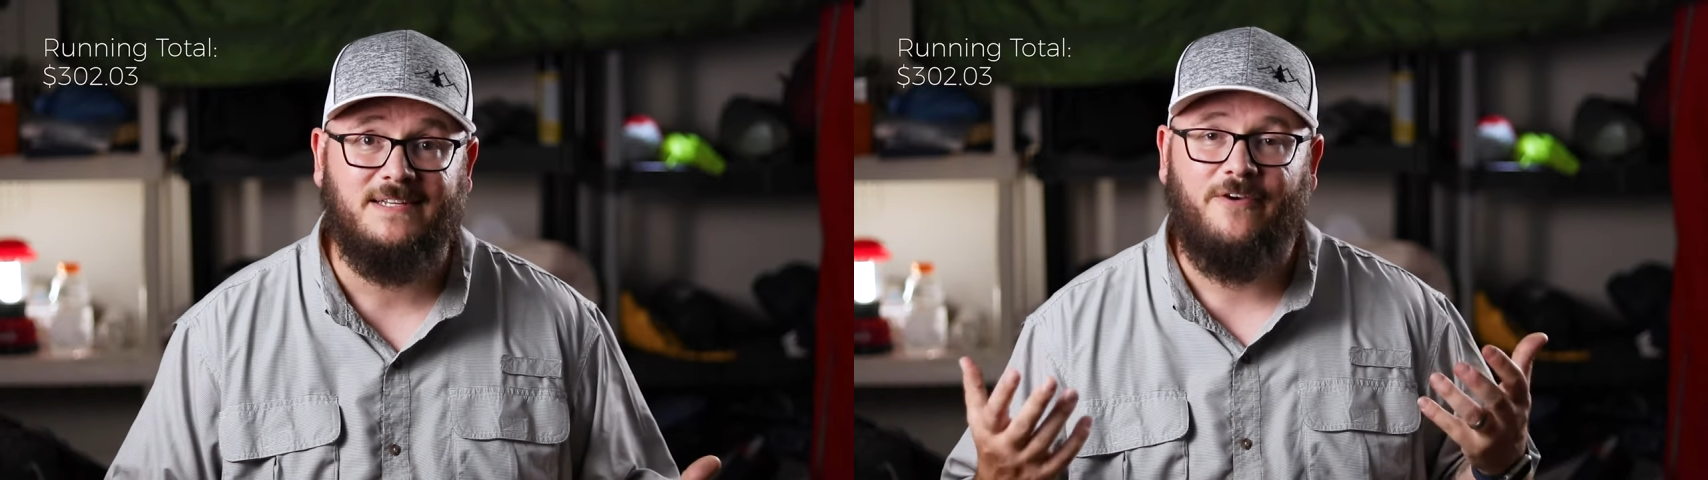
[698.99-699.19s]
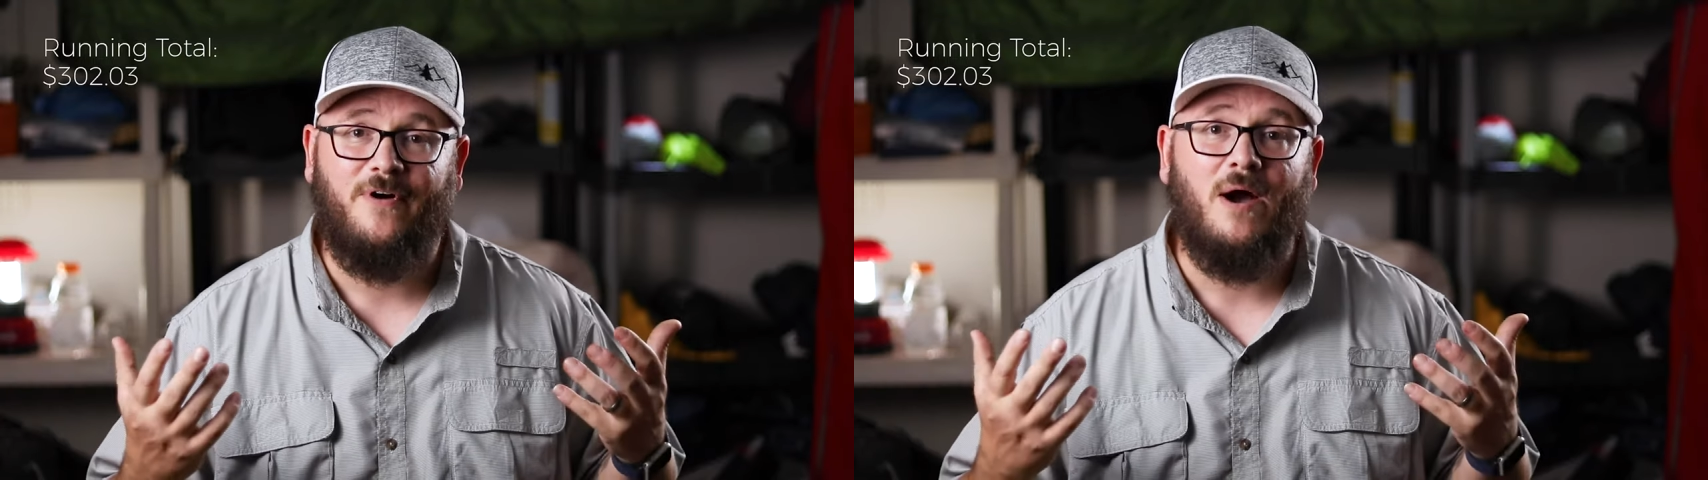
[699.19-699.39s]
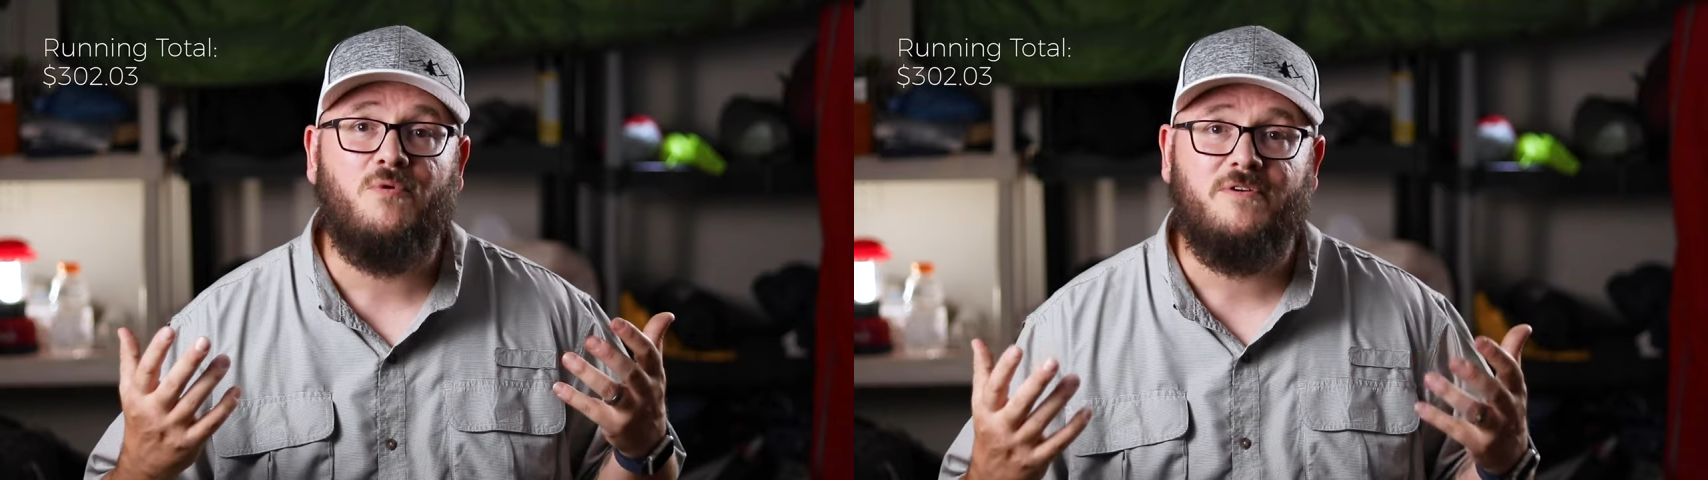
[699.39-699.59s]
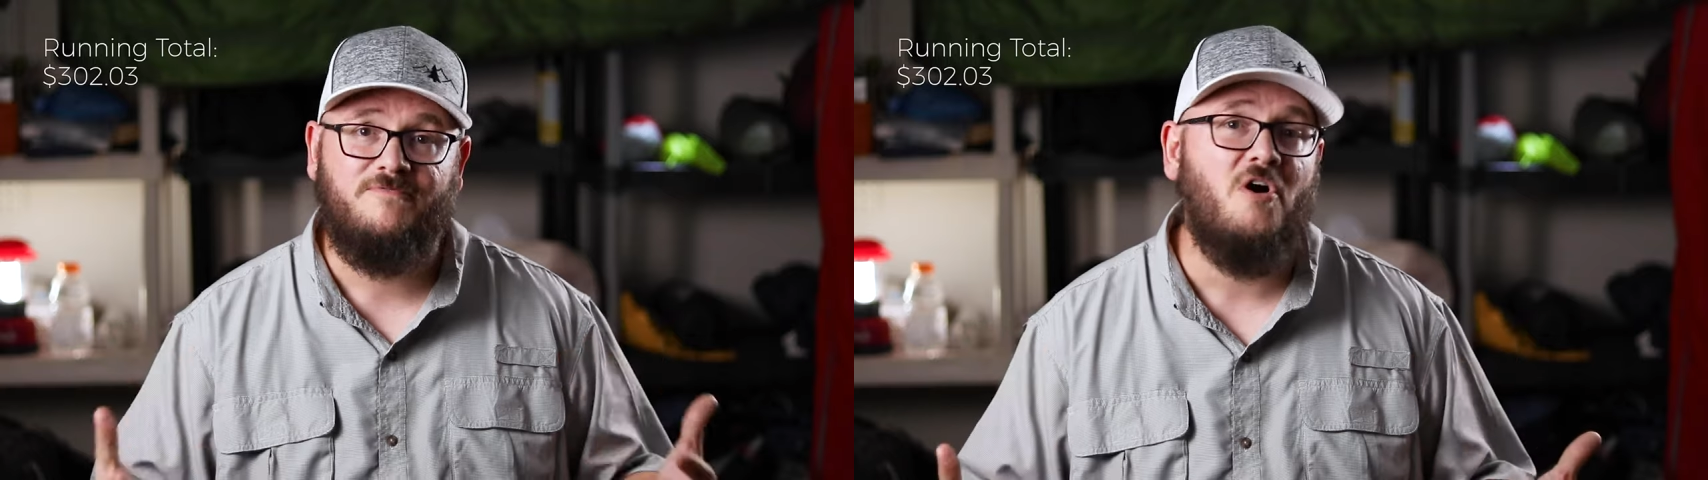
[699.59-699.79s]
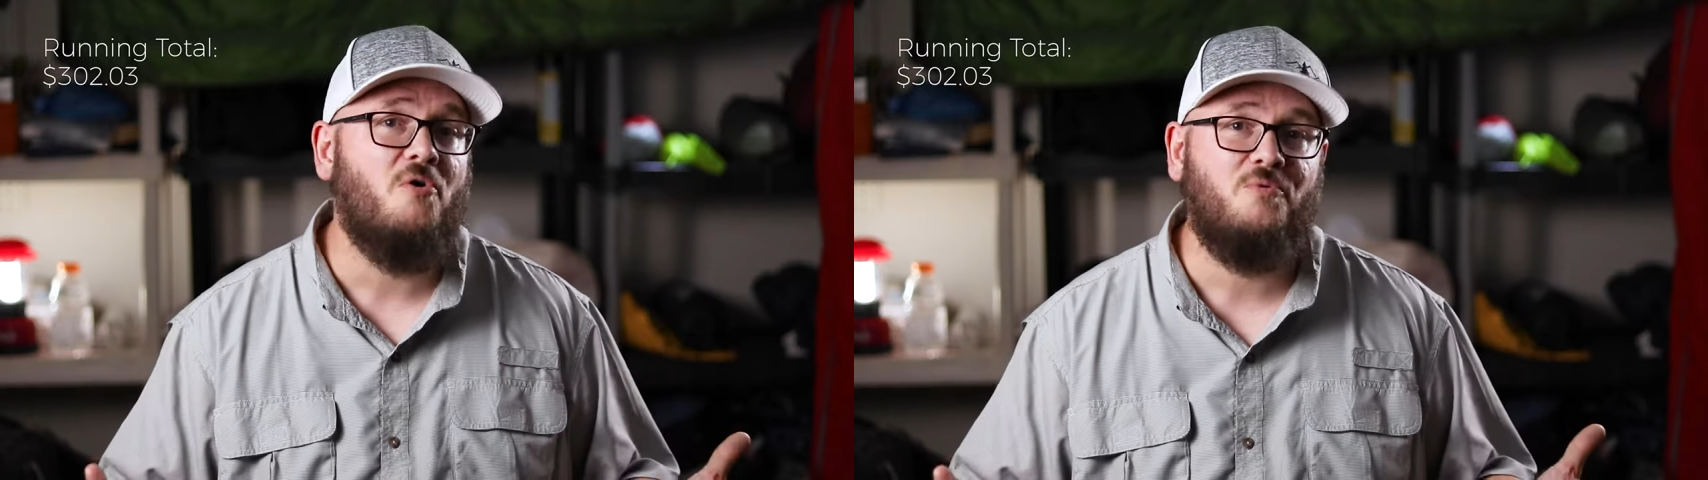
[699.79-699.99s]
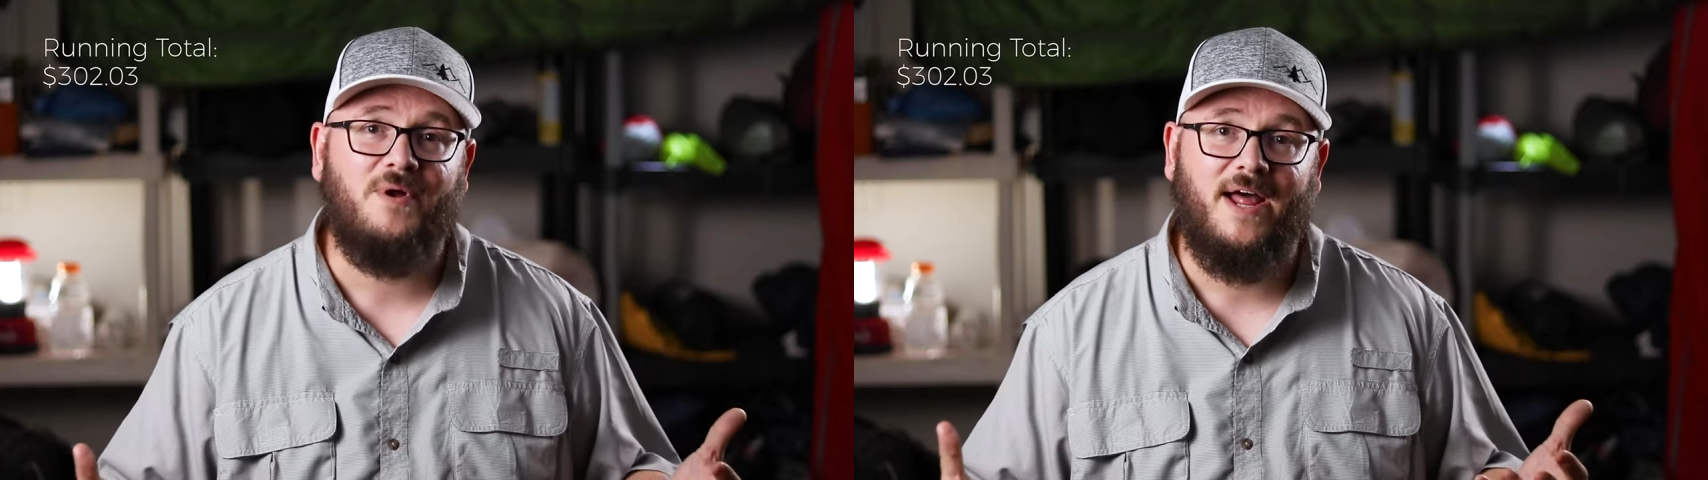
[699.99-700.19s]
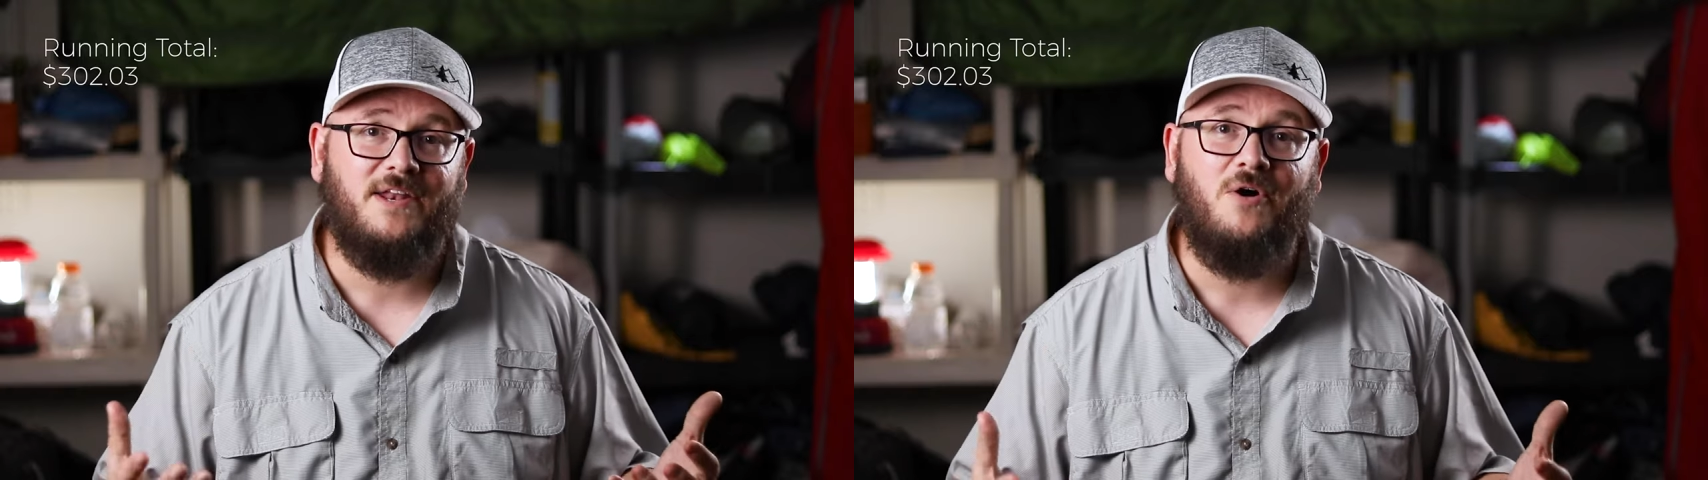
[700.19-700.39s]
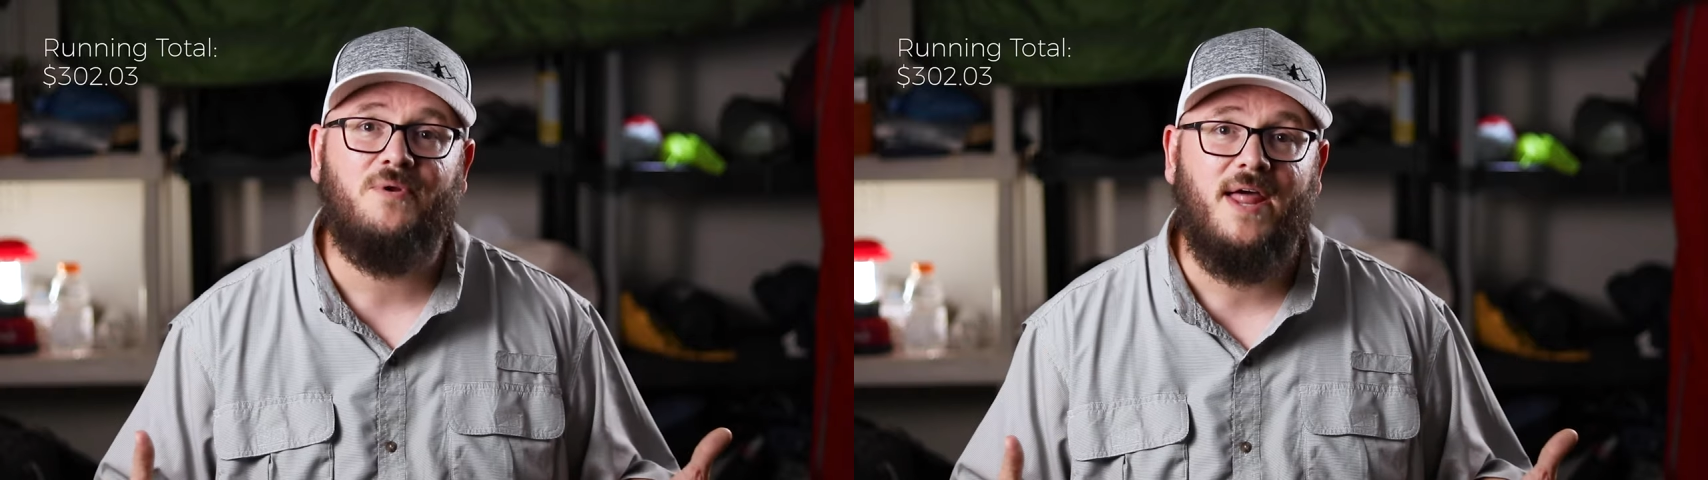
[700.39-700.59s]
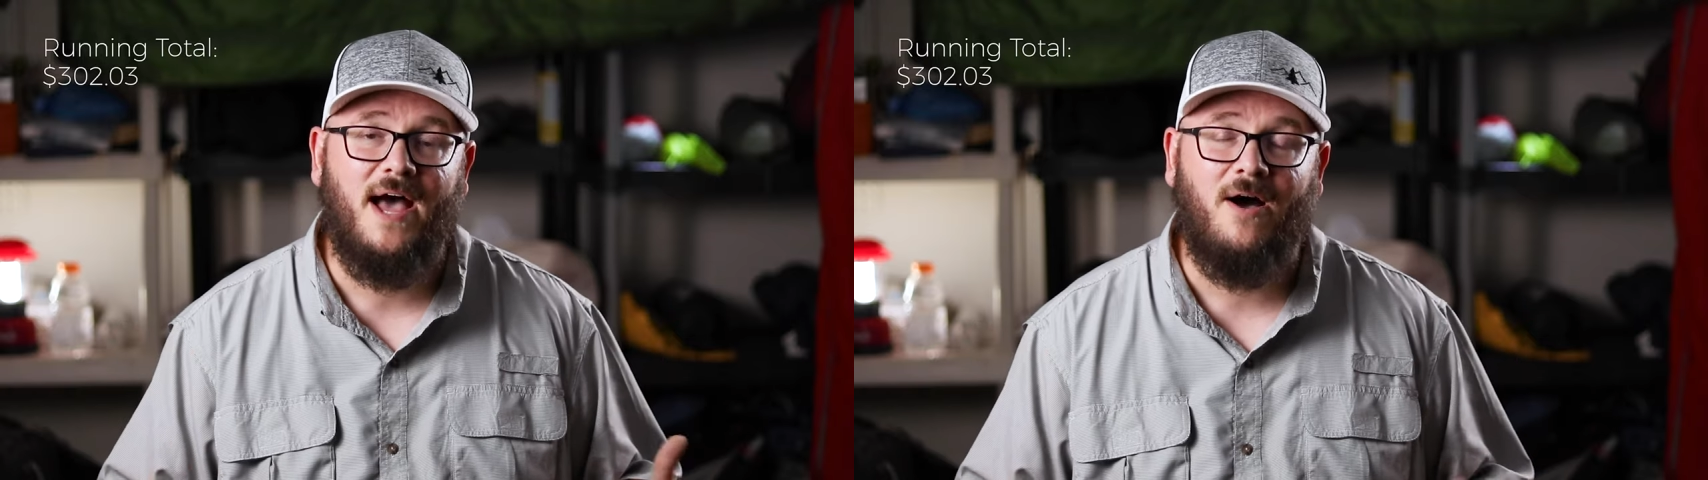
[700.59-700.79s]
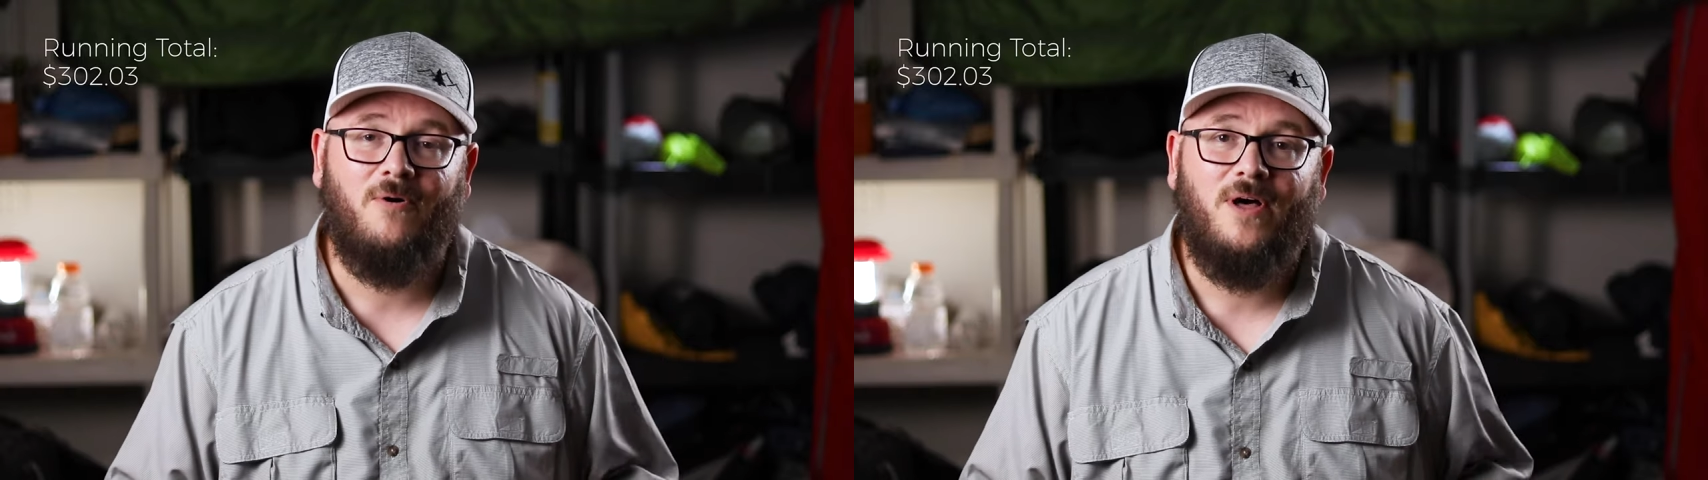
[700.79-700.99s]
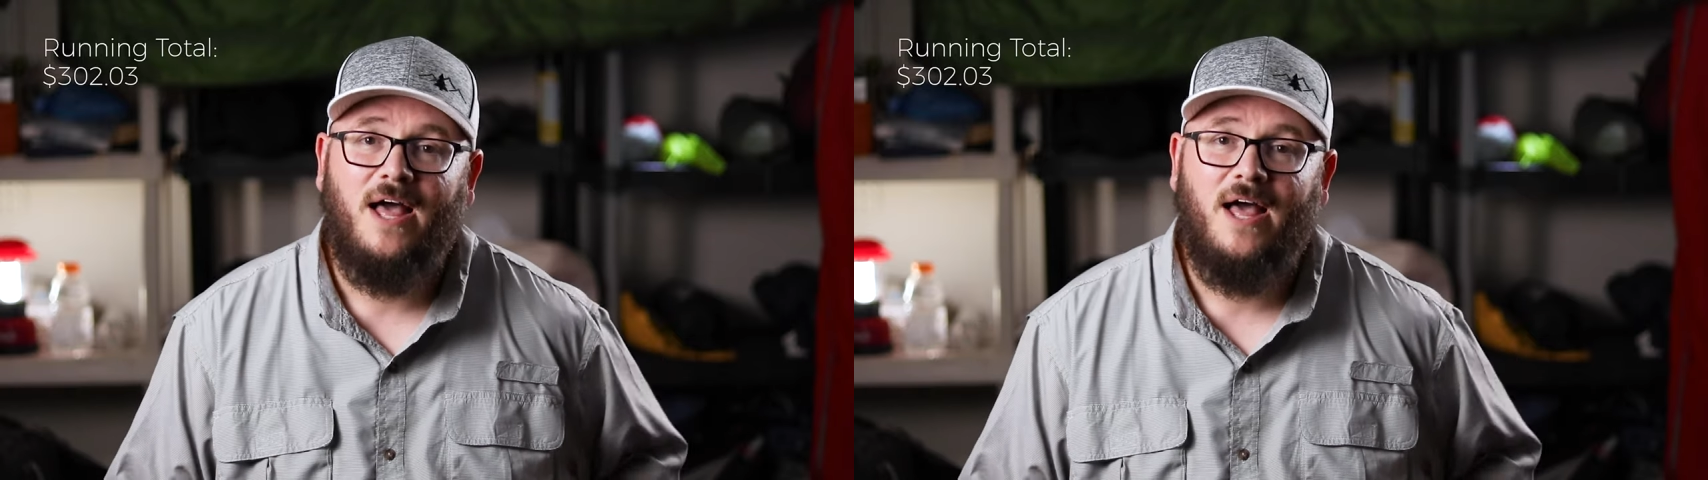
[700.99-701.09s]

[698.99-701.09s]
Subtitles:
If I would have known what I know now,